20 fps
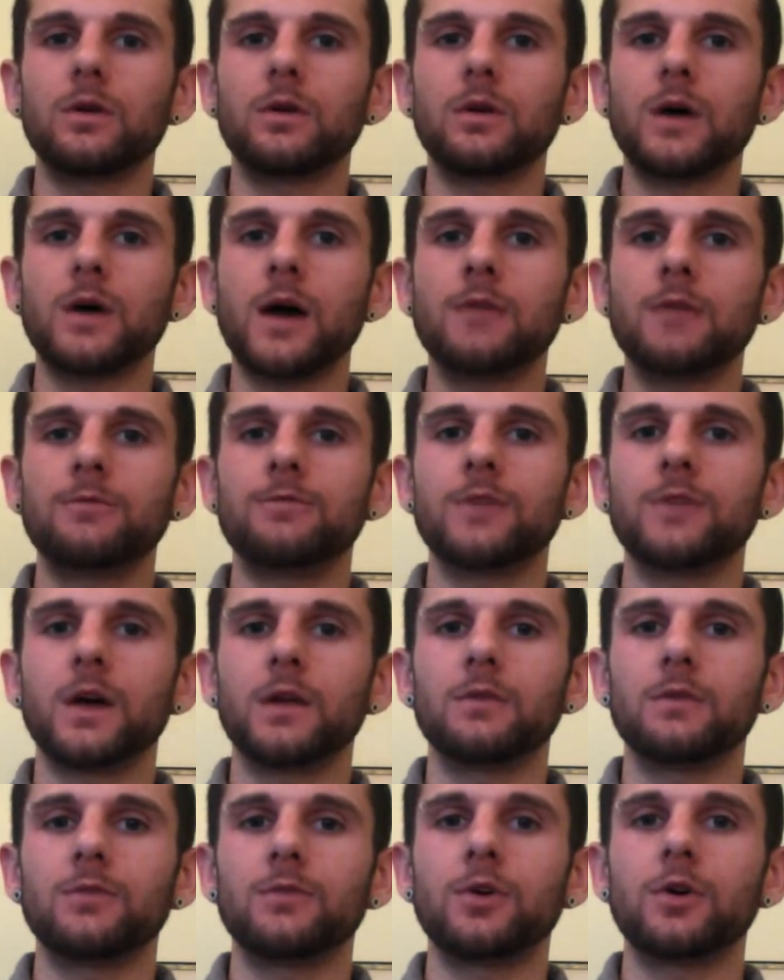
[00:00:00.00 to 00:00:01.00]
I've found,
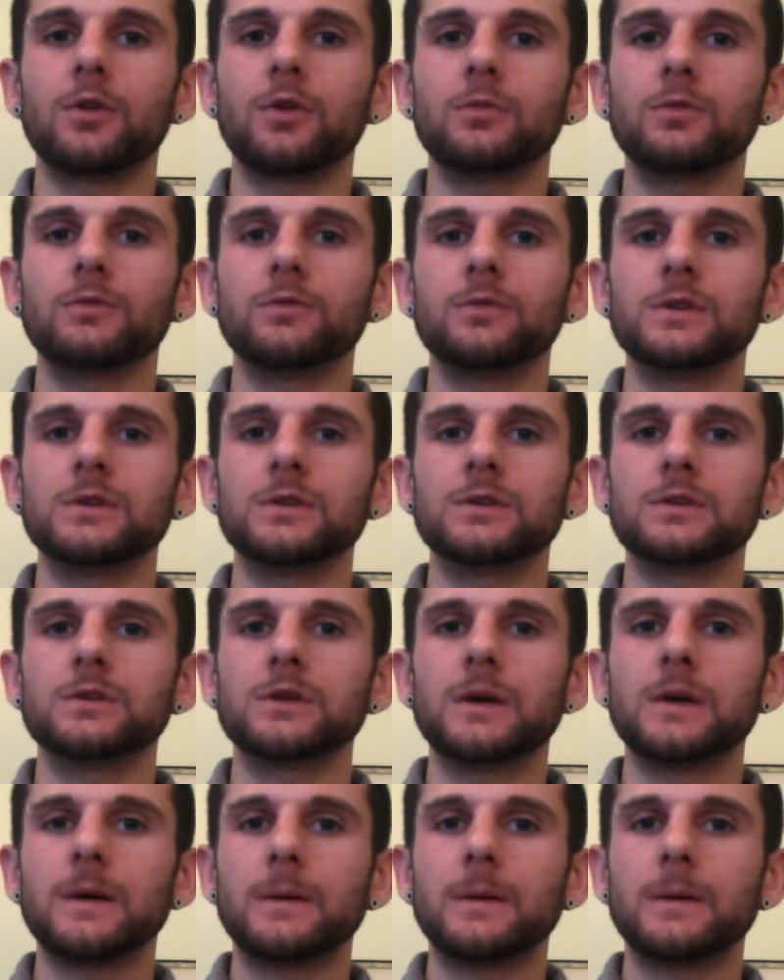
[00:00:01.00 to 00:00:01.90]
of horror movies.